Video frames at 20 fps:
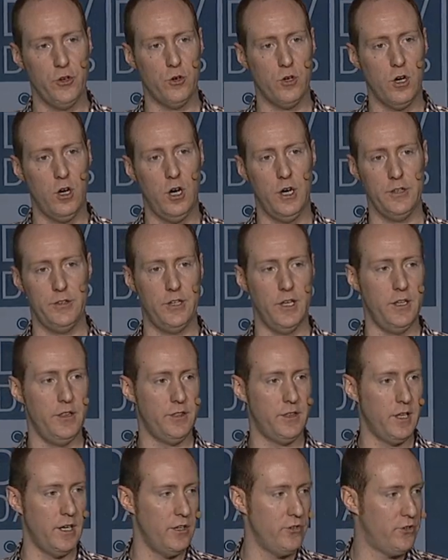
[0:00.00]

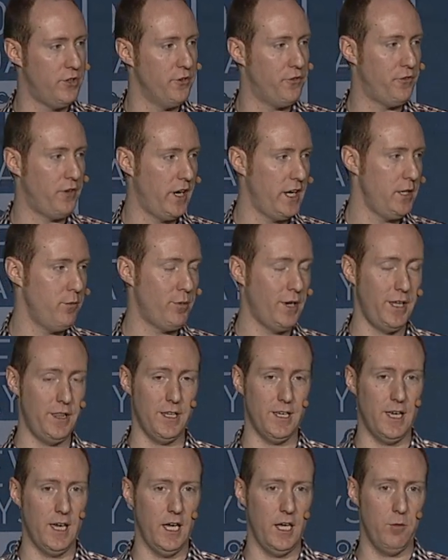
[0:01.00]
content that is defined by the
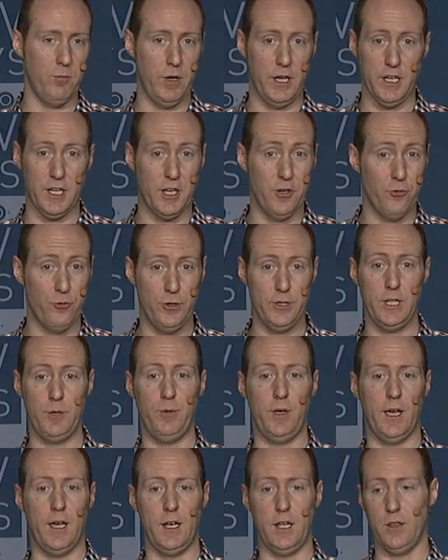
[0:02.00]
game and can really
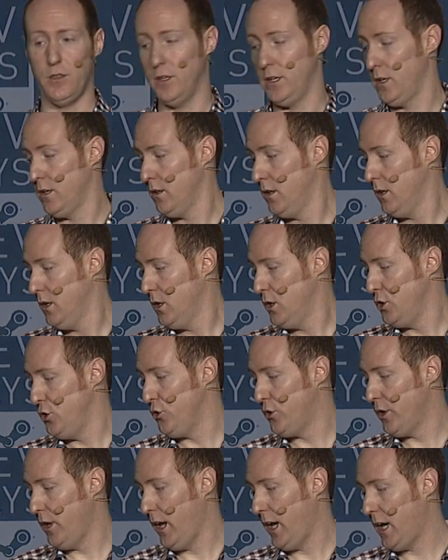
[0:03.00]
be anything.
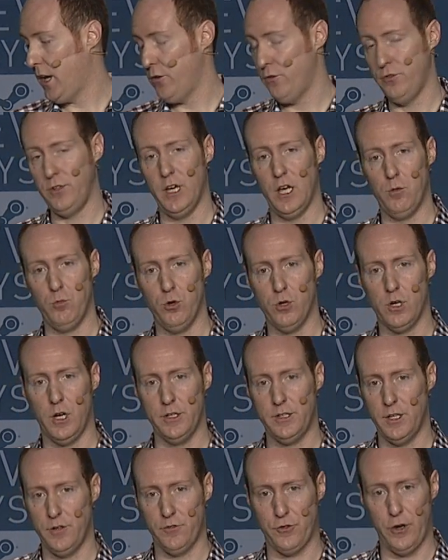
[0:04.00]
You could have downloadable
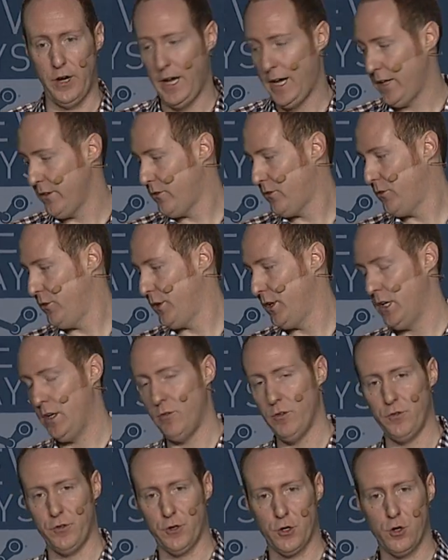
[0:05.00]
content for hats, you can have
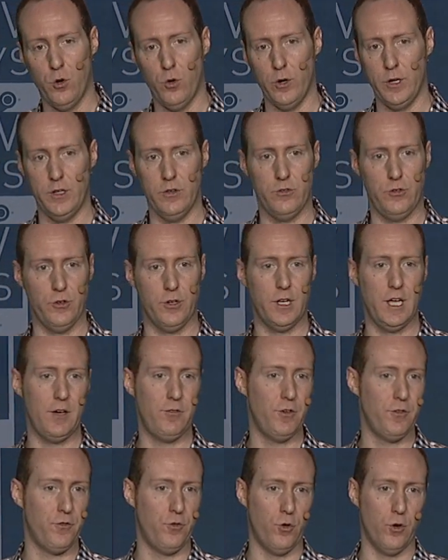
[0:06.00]
it for coins, you could have
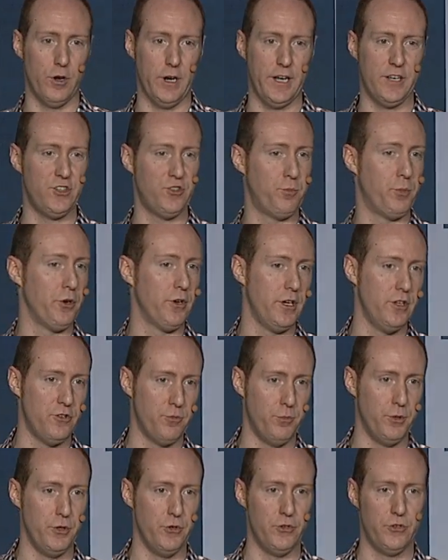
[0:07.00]
it for experience
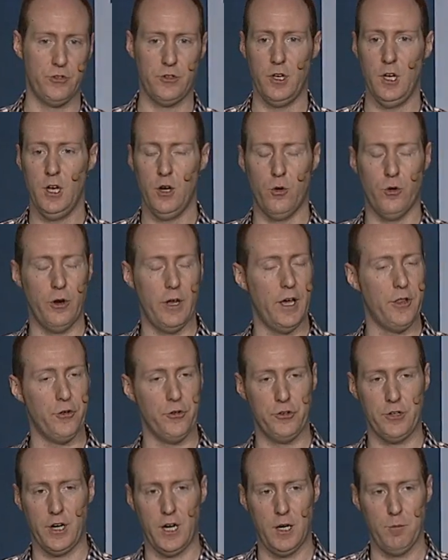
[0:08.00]
boosts, or other
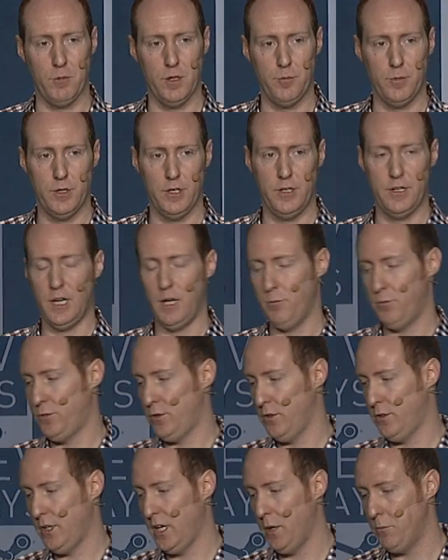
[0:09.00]
time-limited
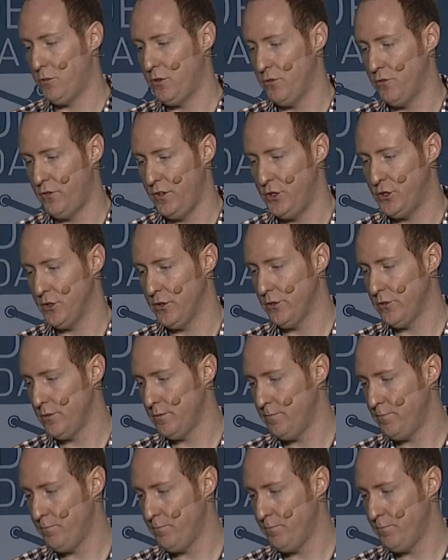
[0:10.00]
types of features.